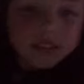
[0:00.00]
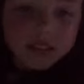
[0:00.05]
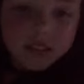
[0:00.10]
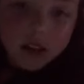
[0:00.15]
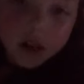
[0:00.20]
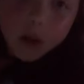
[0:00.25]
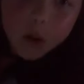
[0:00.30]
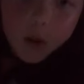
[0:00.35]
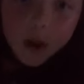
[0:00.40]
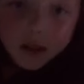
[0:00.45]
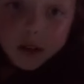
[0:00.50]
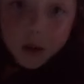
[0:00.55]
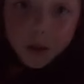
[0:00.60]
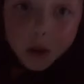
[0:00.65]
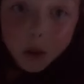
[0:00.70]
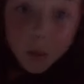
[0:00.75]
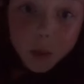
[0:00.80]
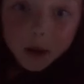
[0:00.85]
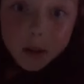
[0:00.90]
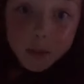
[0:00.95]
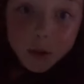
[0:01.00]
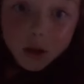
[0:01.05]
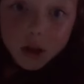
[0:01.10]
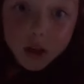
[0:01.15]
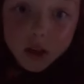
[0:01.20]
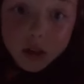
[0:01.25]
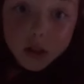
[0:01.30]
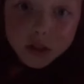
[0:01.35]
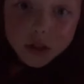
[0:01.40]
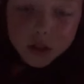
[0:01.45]
so I don't know what I'm
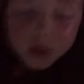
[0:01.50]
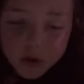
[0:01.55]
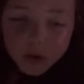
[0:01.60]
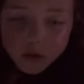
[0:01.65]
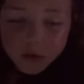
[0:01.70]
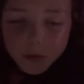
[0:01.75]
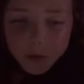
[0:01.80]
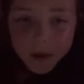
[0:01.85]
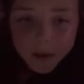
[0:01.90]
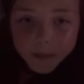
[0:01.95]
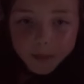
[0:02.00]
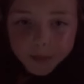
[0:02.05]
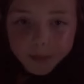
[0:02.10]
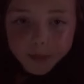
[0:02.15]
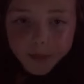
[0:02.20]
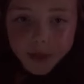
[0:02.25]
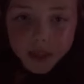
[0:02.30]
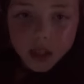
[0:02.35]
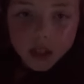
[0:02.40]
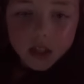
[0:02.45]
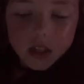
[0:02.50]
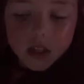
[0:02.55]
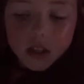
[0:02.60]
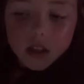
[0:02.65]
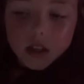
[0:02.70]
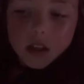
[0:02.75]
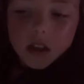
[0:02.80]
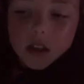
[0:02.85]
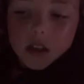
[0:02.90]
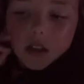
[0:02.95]
gonna do, but
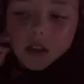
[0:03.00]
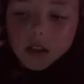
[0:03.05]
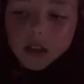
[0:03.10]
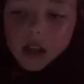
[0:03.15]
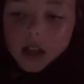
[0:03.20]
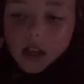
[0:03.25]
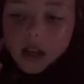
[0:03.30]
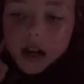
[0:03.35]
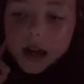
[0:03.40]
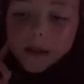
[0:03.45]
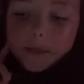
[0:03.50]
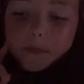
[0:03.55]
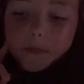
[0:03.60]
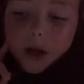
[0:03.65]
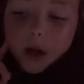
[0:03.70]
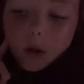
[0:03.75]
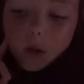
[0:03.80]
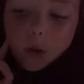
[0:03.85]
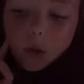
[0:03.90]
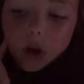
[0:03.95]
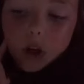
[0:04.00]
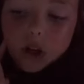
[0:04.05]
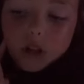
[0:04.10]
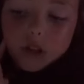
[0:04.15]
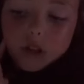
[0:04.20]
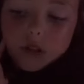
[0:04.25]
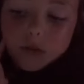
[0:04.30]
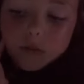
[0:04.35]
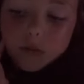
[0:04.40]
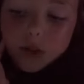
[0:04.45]
I think I might watch some